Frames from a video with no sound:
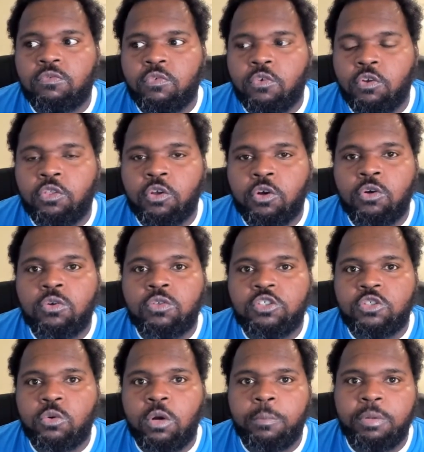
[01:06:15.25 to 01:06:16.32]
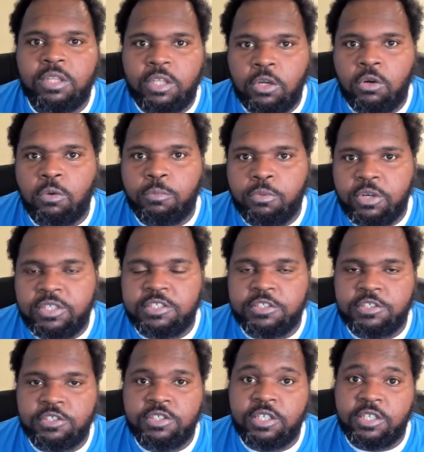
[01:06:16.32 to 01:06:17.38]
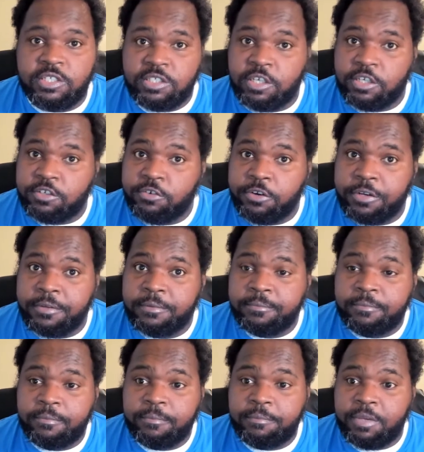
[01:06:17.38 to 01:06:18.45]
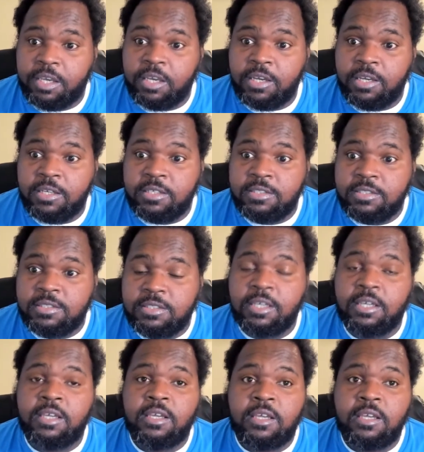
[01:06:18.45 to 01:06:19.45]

for those who are political prisoners in this country because